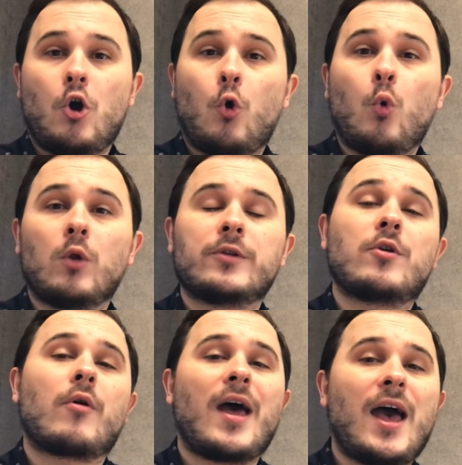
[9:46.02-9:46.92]
All
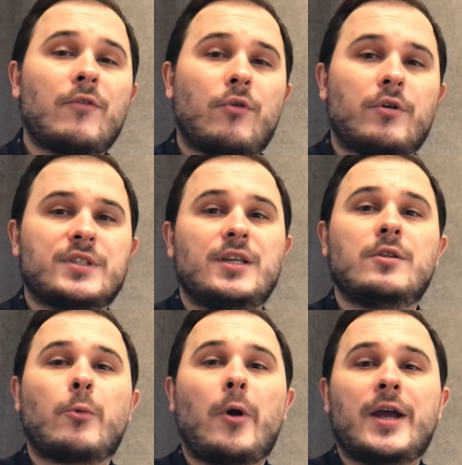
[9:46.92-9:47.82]
your efforts
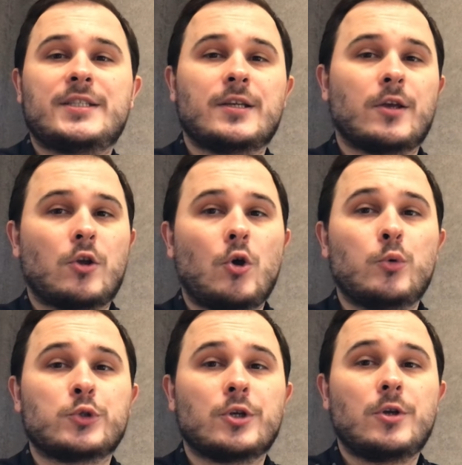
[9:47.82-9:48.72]
in writing
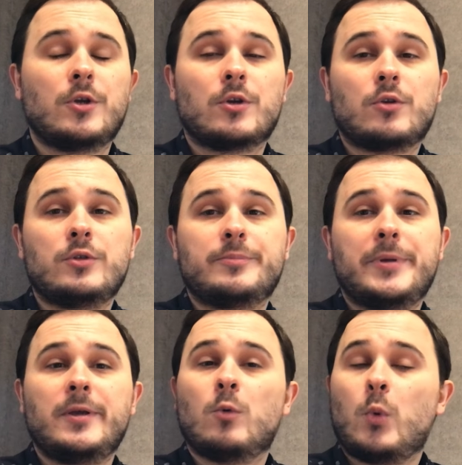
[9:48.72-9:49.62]
code could
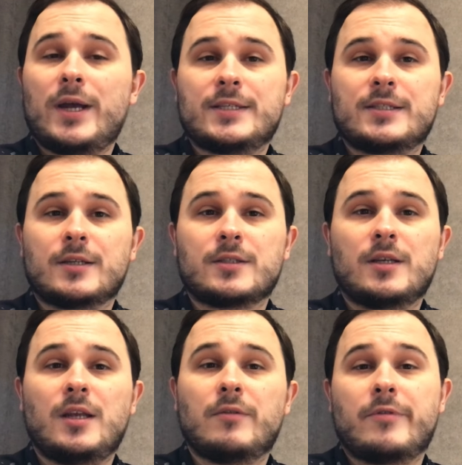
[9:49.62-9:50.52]
be wasted
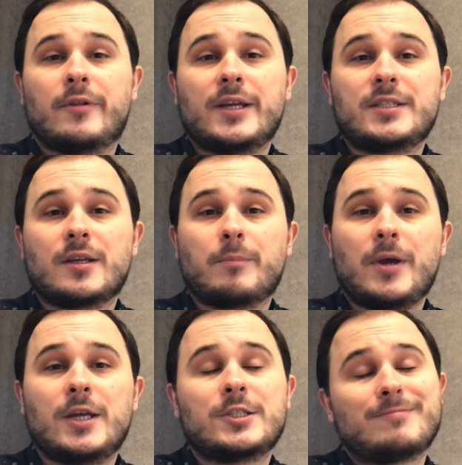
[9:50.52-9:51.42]
if the landing
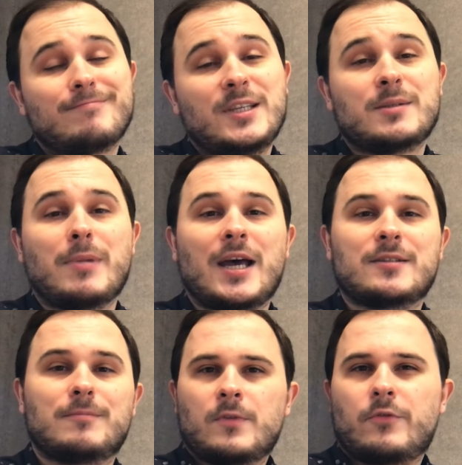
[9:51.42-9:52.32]
page is bad.
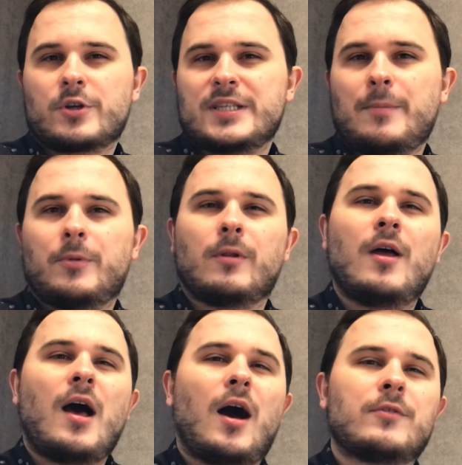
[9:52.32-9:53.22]
For example,
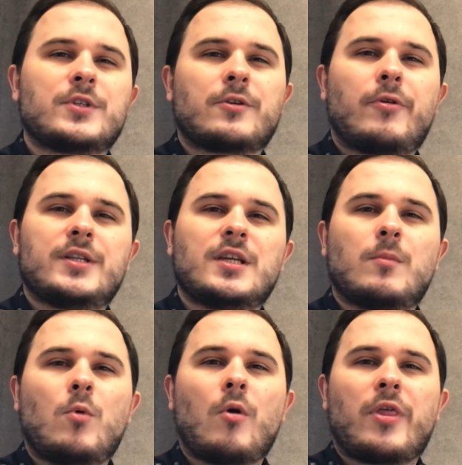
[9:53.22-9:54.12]
after creating
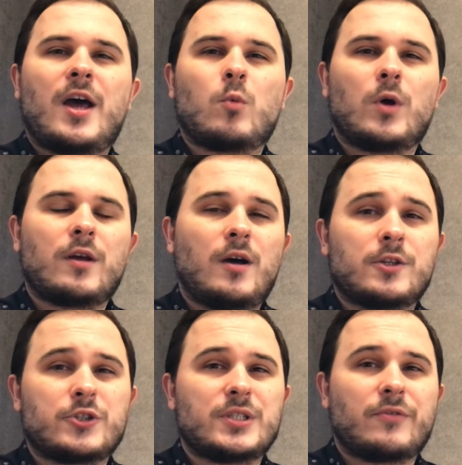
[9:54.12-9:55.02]
more than
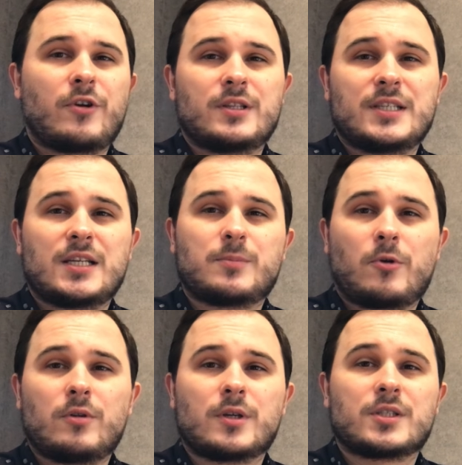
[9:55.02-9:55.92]
100 different SaaS
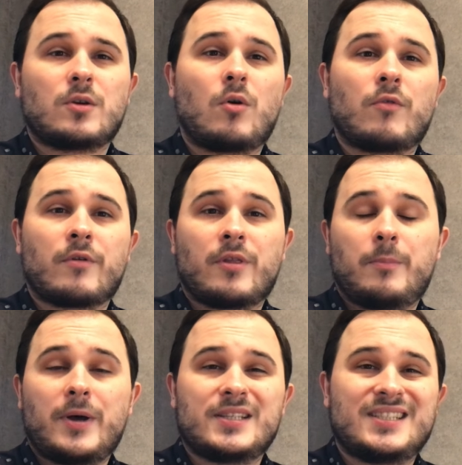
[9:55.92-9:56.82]
products over the
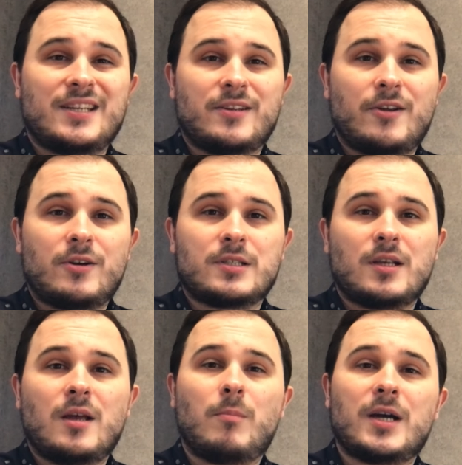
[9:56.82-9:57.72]
past 10 years,
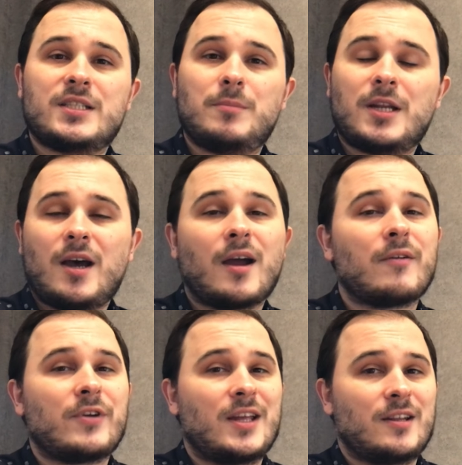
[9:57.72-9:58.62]
my team and I
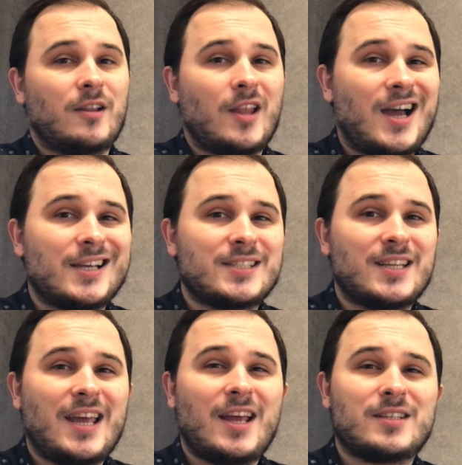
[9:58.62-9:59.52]
have analyzed
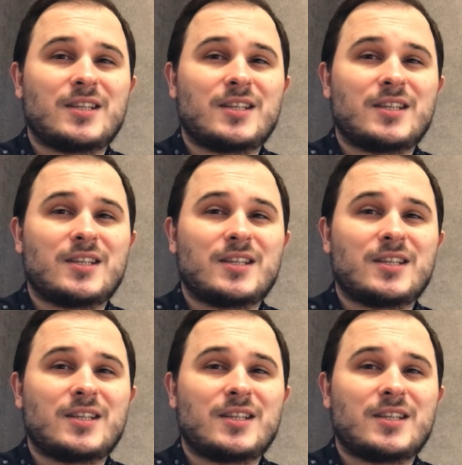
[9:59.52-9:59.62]
and